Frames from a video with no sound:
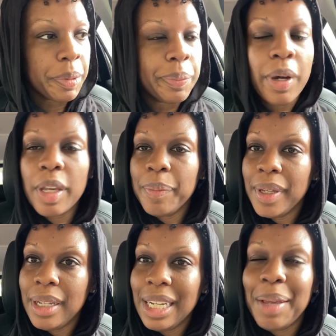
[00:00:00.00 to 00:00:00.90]

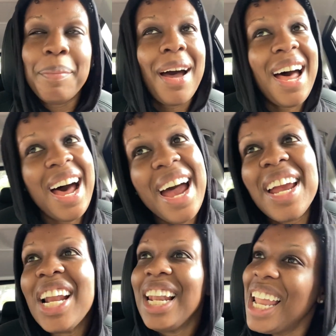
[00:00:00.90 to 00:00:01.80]
appointment. My
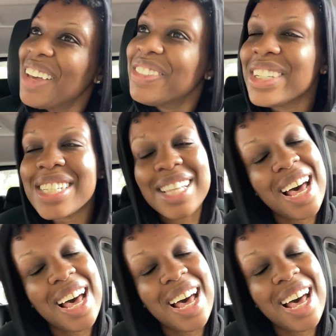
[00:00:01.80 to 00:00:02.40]
iron levels